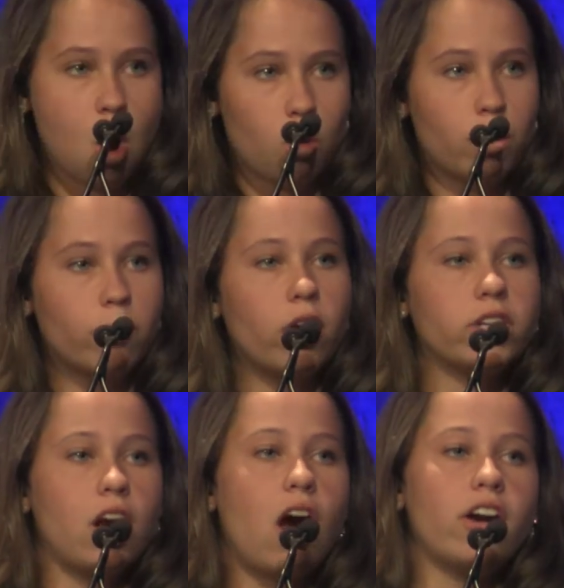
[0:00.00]
We
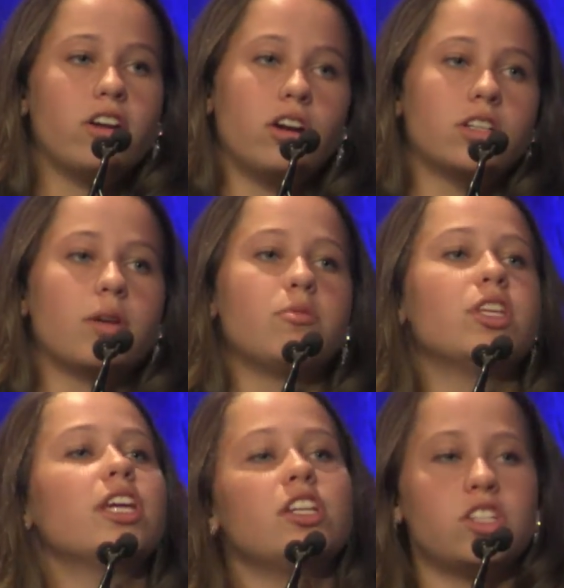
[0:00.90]
worked hard on
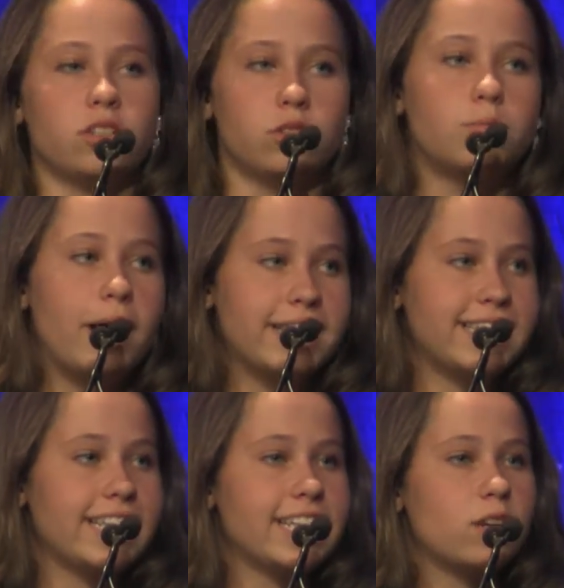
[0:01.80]
communications by
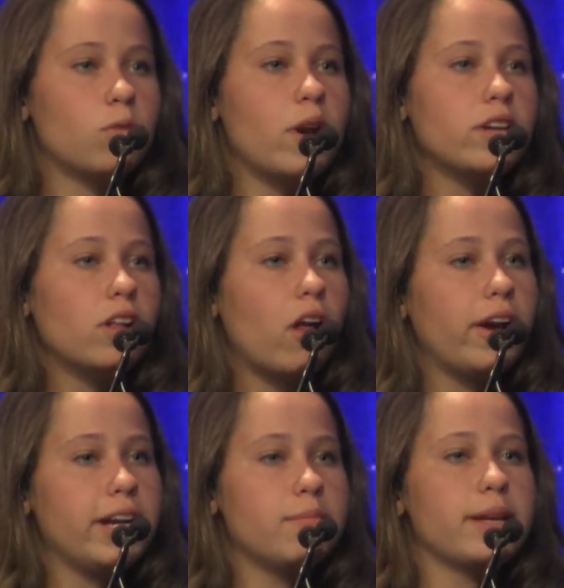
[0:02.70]
sending
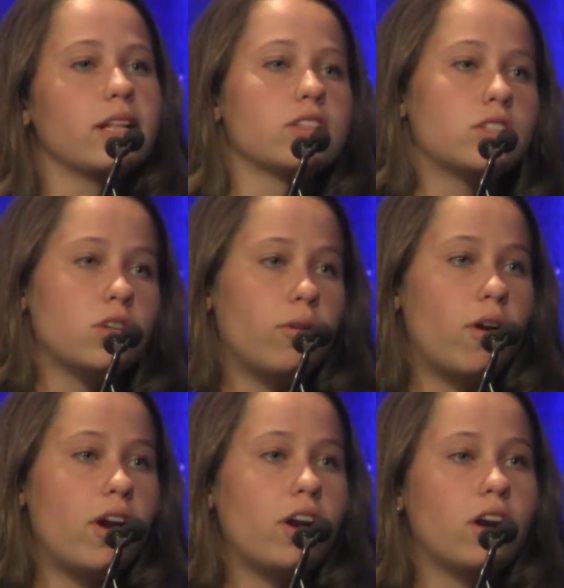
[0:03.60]
regular emails
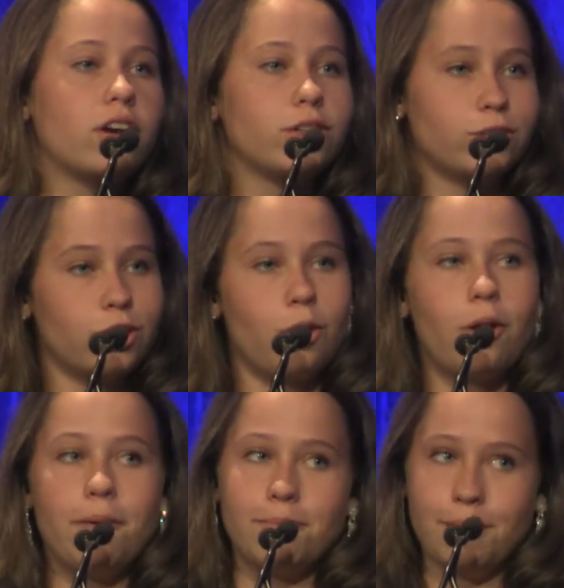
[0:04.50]
to
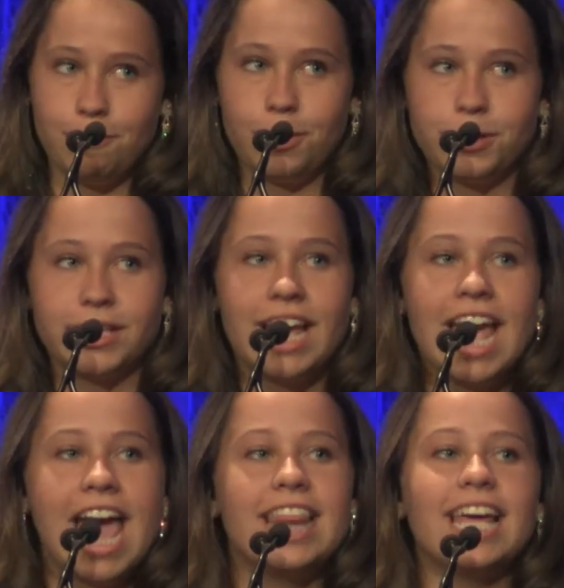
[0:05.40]
our members,
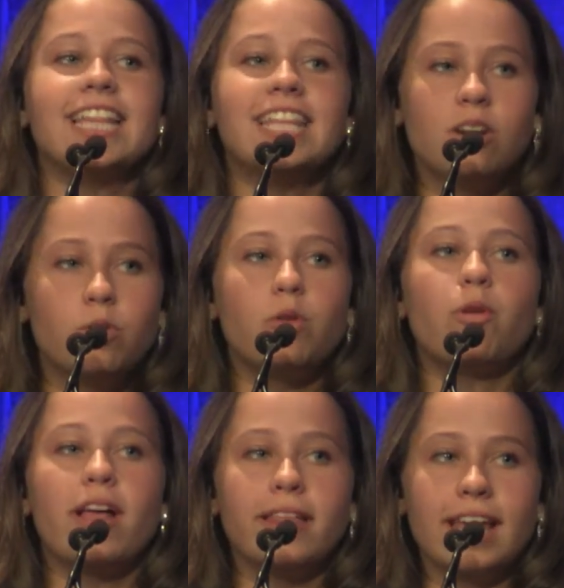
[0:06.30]
and I think we
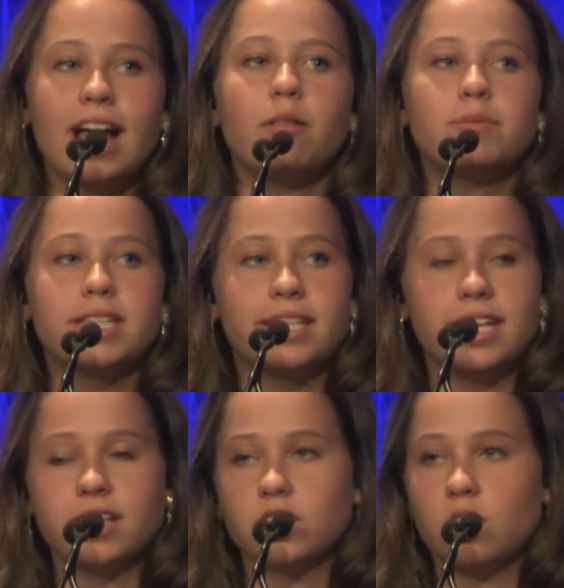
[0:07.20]
really helped
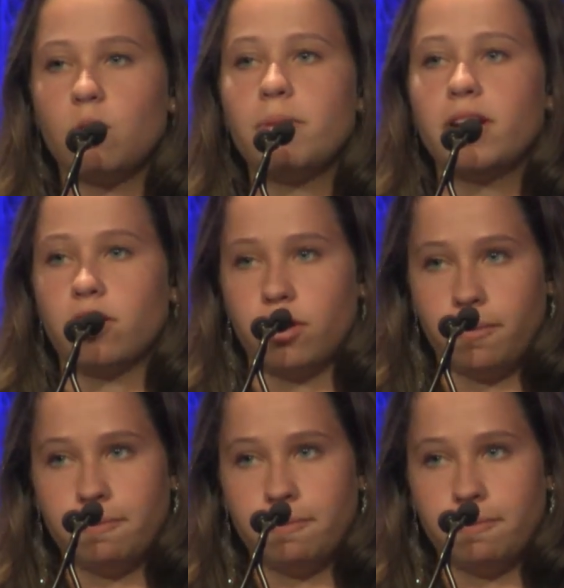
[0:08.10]
things go better.